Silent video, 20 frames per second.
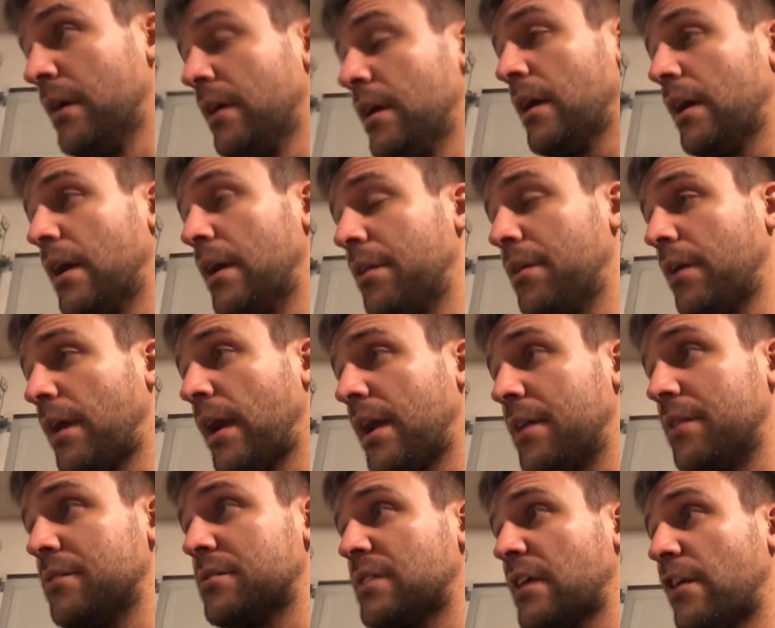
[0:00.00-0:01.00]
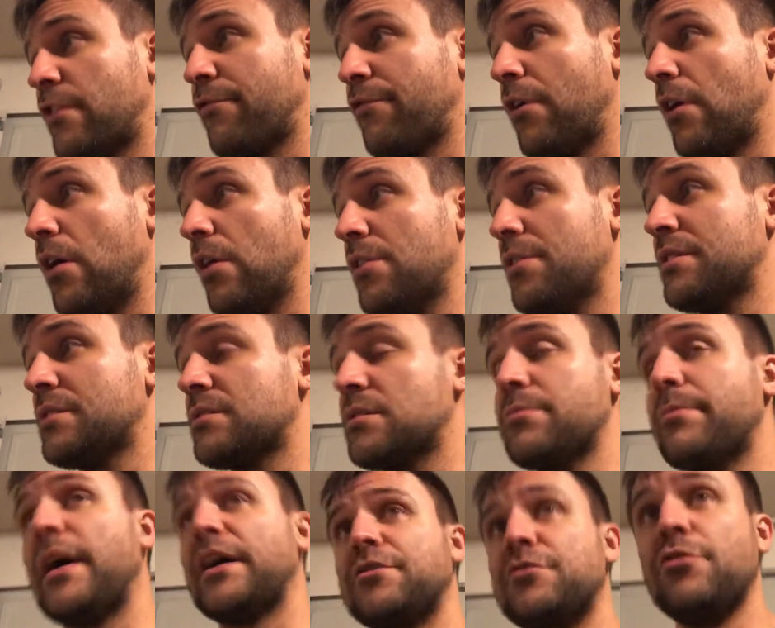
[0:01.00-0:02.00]
the kind of the standard for all of this, is
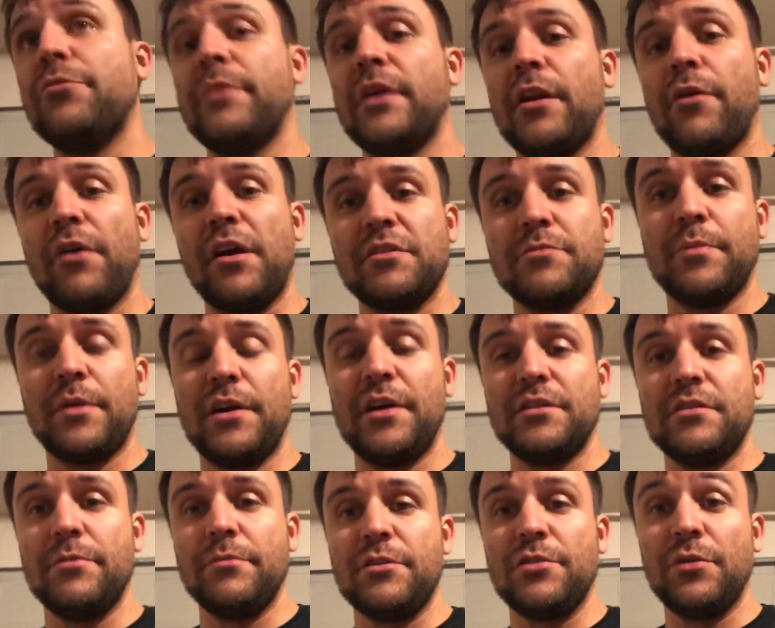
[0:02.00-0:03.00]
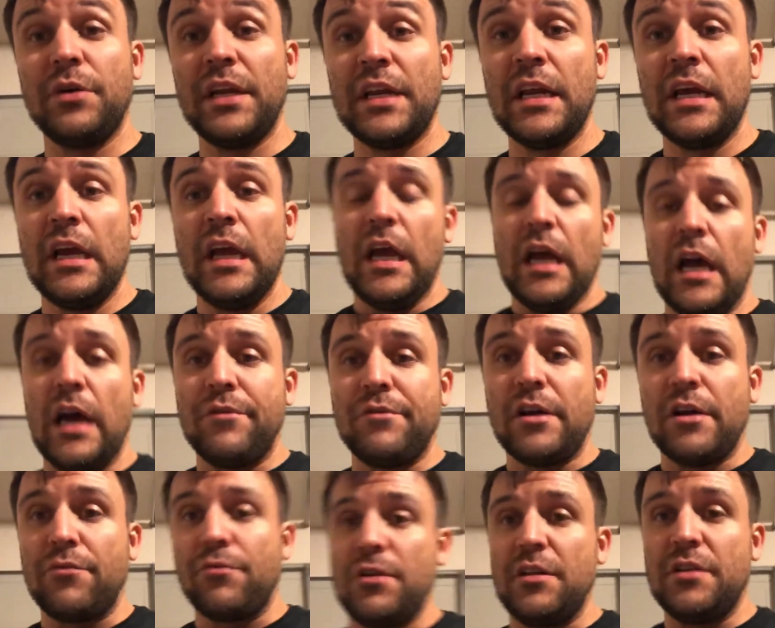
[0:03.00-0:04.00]
about 2-minute rest periods in between. I'm not really